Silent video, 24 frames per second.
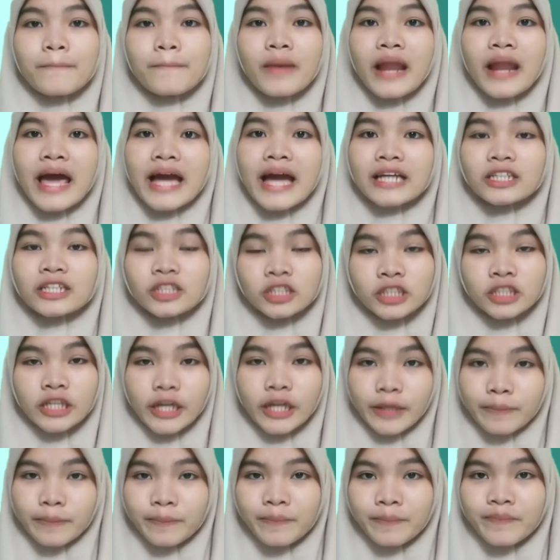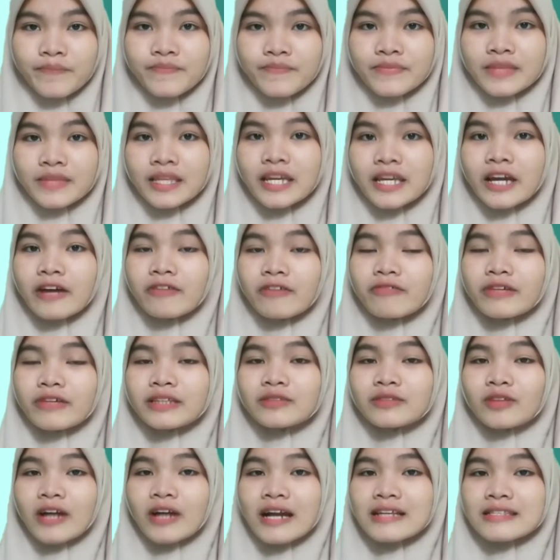black sheep. If we
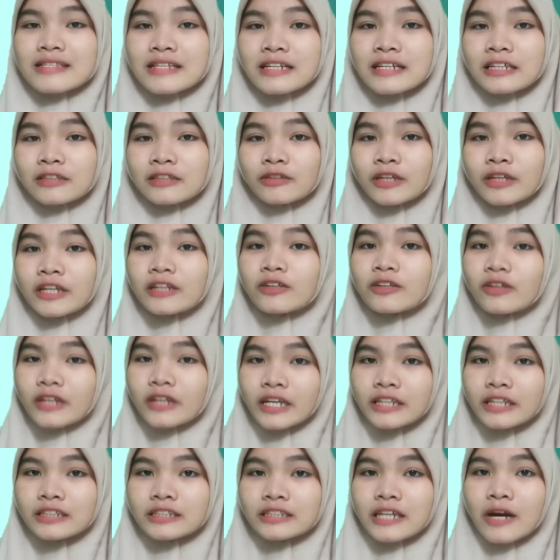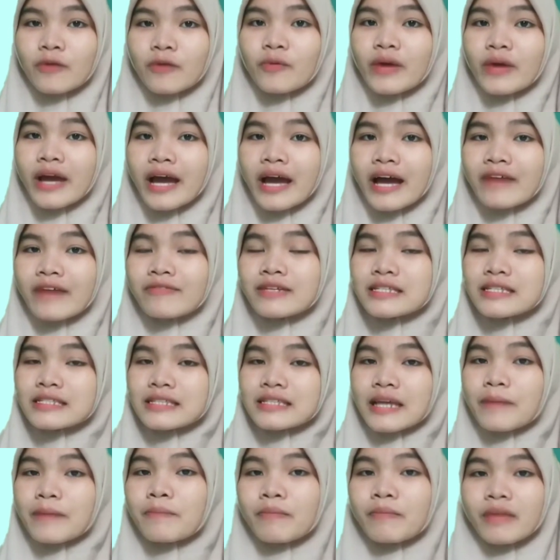translate it to Indonesia, we have the
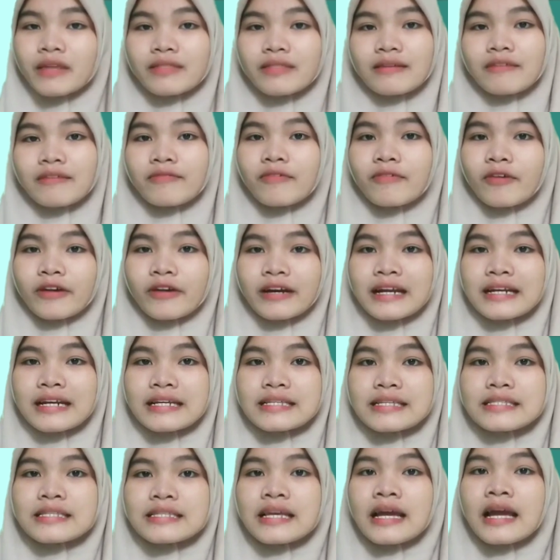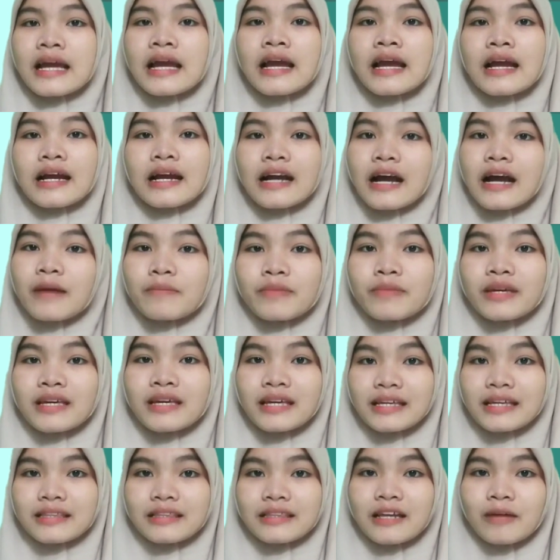same metaphor, that is kambing
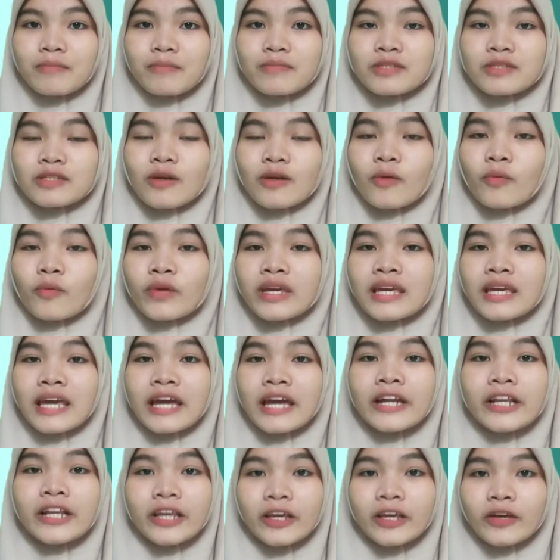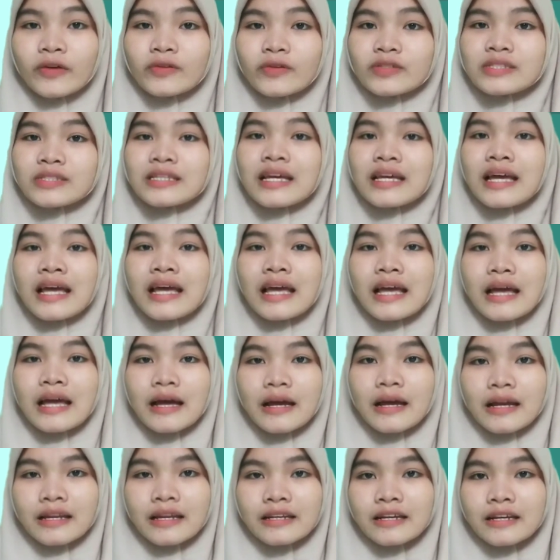hitam. So we can use
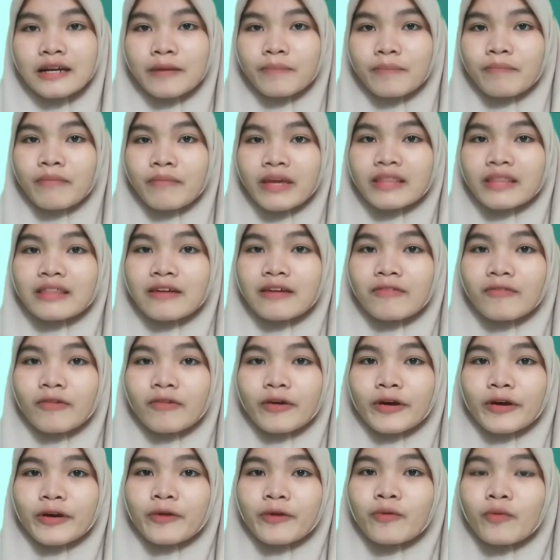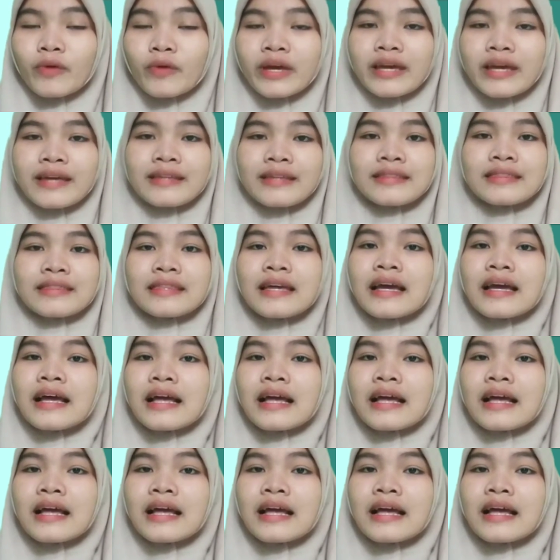the metaphor with